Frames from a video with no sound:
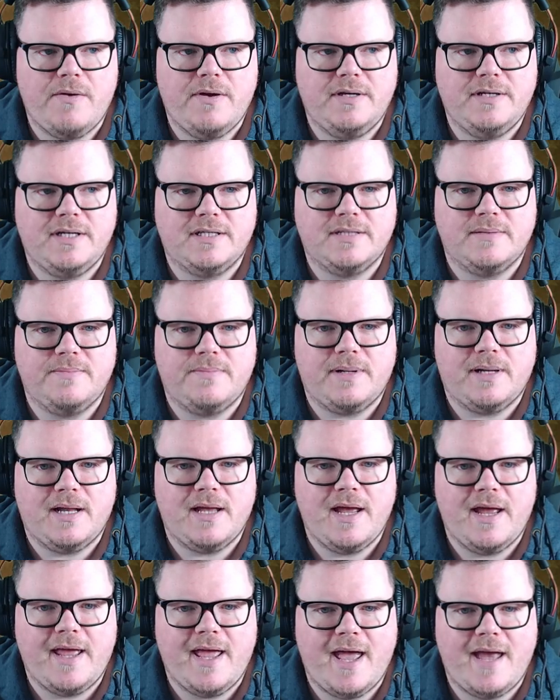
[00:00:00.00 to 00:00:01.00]
doesn't
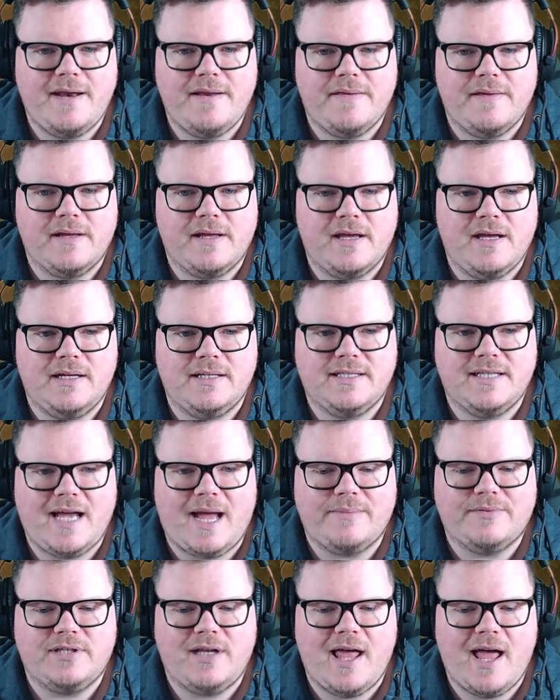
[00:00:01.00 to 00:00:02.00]
play anything here.
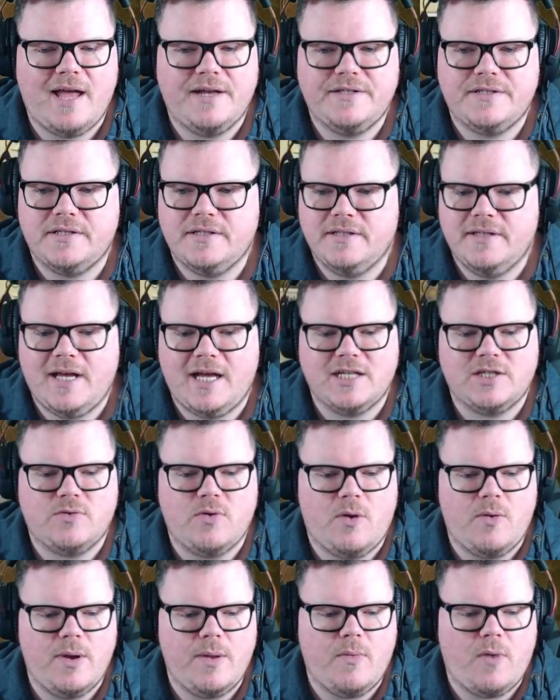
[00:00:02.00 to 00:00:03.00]
Taps land. That's
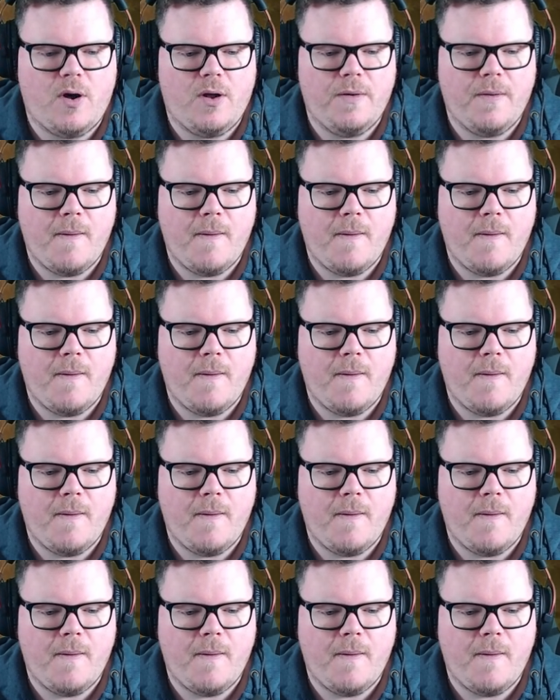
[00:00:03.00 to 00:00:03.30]
what we want.